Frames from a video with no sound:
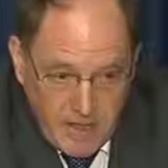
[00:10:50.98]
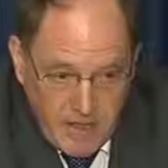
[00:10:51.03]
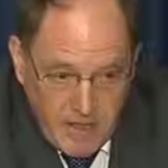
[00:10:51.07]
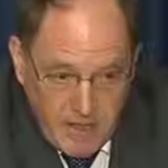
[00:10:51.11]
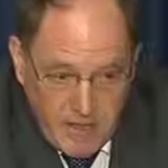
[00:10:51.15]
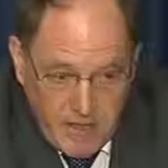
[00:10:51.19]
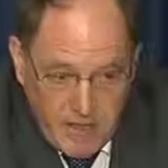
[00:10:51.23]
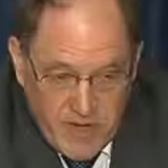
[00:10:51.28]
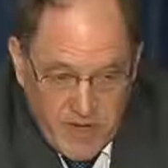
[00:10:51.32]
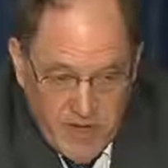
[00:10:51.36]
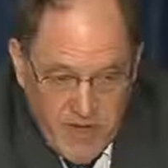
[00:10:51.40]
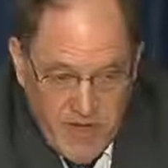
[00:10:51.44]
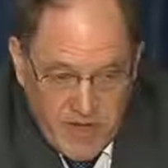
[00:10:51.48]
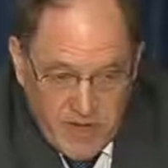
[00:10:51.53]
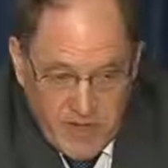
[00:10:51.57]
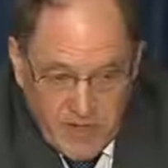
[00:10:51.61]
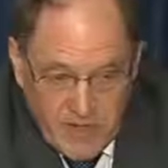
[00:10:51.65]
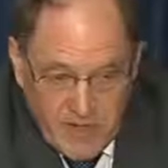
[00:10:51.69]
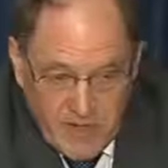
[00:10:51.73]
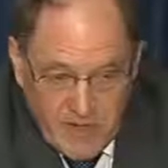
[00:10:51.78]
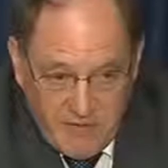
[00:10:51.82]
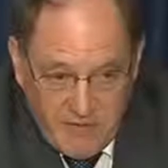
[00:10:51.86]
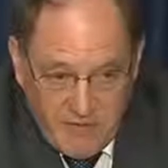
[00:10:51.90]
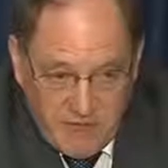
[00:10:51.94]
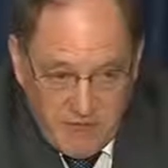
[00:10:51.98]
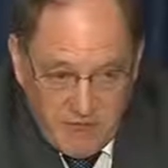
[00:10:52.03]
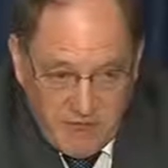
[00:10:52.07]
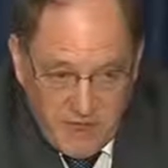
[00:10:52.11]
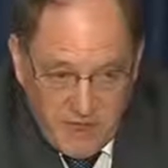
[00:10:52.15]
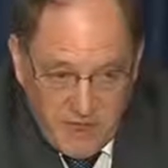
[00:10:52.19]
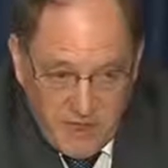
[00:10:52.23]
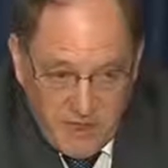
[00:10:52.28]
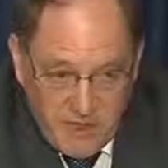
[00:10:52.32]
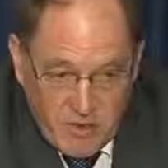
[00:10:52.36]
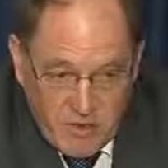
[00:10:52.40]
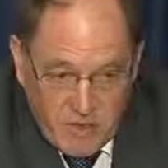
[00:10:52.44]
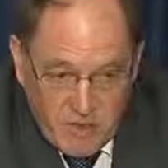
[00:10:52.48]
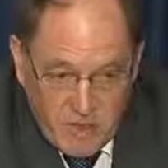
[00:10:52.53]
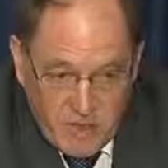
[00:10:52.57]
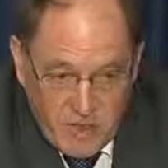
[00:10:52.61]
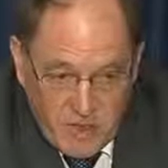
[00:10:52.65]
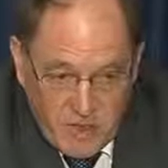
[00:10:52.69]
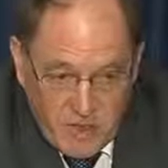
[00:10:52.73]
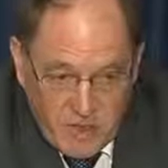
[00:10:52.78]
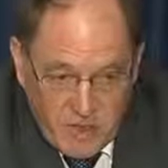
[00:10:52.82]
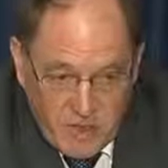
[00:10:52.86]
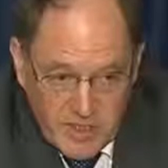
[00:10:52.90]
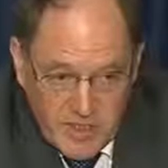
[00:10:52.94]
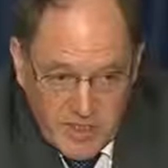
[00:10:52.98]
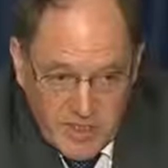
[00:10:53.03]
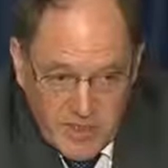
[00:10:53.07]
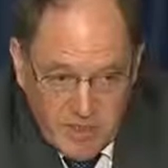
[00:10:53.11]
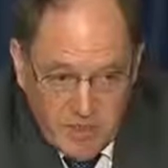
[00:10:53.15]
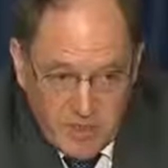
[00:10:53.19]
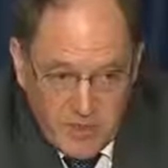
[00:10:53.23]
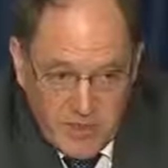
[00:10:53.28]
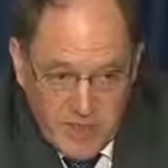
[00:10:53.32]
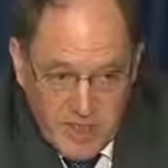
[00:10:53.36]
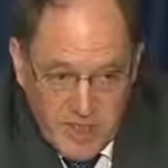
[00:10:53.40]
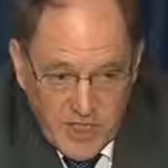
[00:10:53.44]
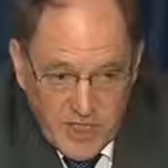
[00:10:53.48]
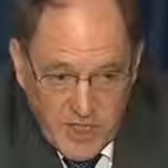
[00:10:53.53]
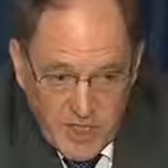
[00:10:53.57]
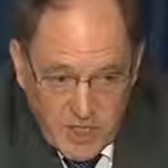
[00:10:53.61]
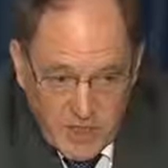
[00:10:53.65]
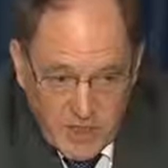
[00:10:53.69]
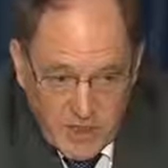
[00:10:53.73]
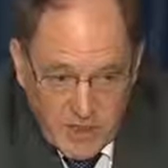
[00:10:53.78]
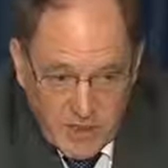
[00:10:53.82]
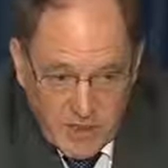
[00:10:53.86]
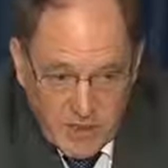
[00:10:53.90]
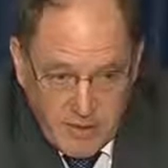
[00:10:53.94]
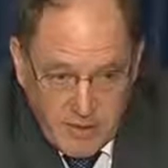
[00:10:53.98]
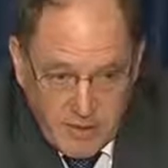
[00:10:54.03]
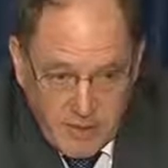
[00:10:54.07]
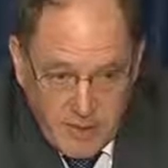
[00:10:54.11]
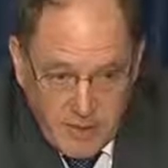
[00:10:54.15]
The reality, of course, in Greece is that for 6 years,